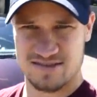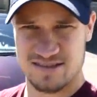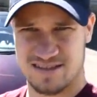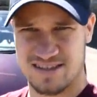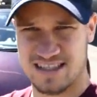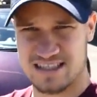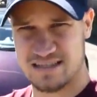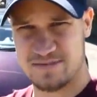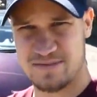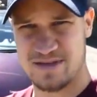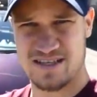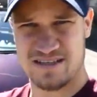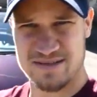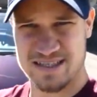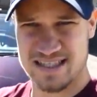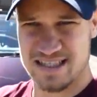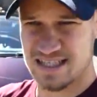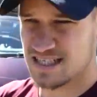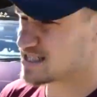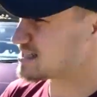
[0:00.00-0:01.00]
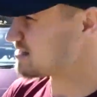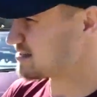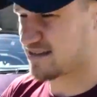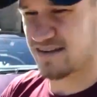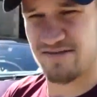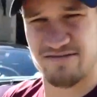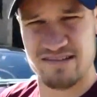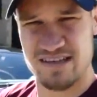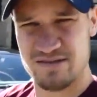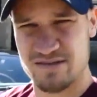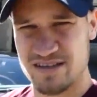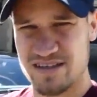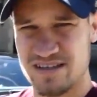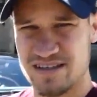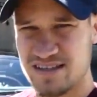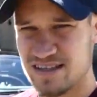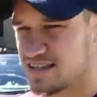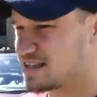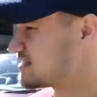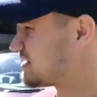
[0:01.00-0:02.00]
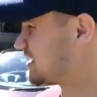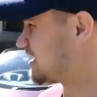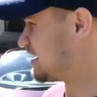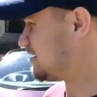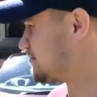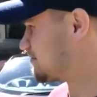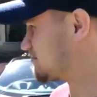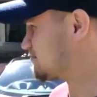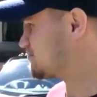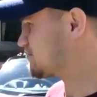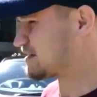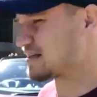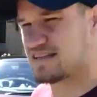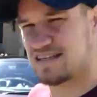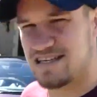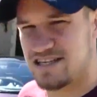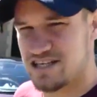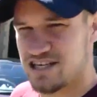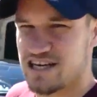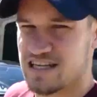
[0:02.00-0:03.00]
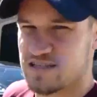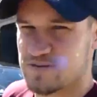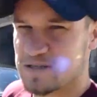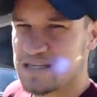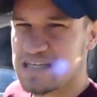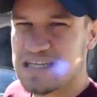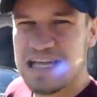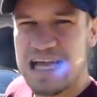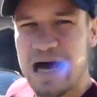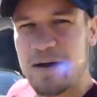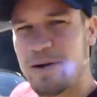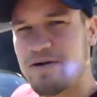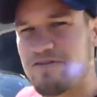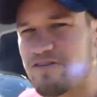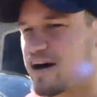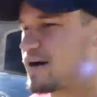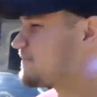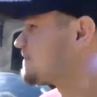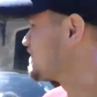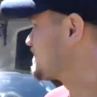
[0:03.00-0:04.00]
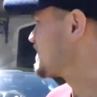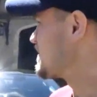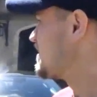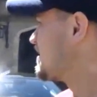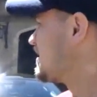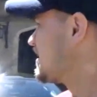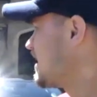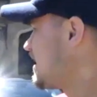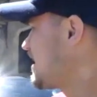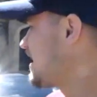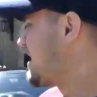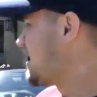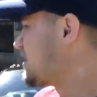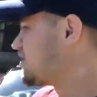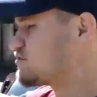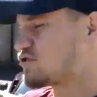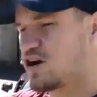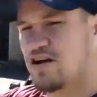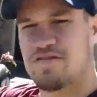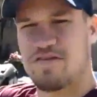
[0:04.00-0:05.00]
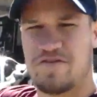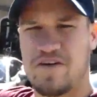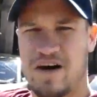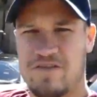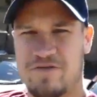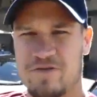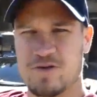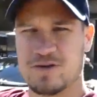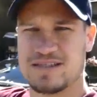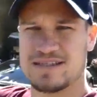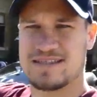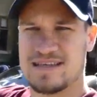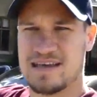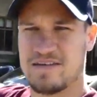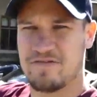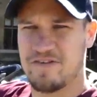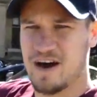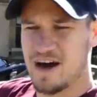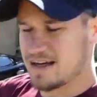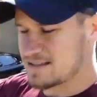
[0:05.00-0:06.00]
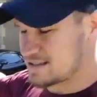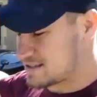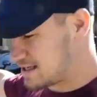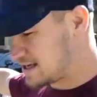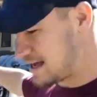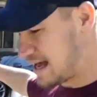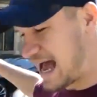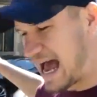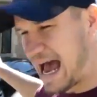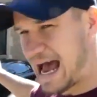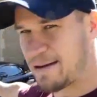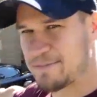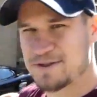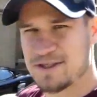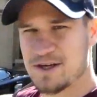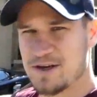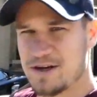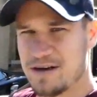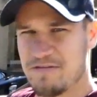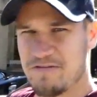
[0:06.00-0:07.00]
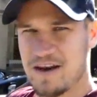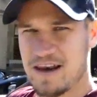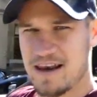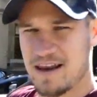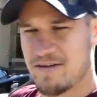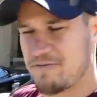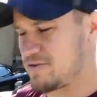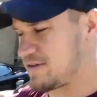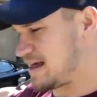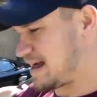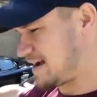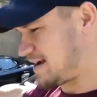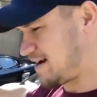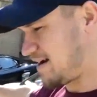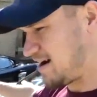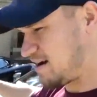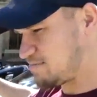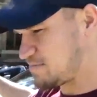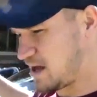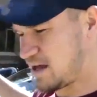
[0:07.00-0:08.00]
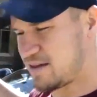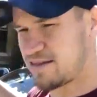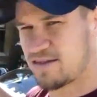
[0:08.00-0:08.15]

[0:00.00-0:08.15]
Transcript: quite similar to my t-shirt. I don't really want to bring the t-shirt into it. However, drove the 540C first. Absolutely fell in love with that car. I